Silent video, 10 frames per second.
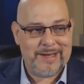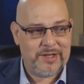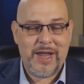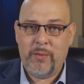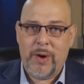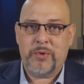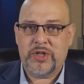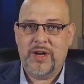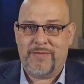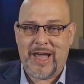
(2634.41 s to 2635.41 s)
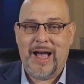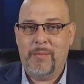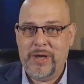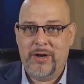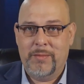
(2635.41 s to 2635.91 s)
As state representative
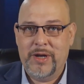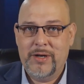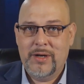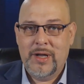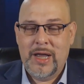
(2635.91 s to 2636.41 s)
Kyle Biedermann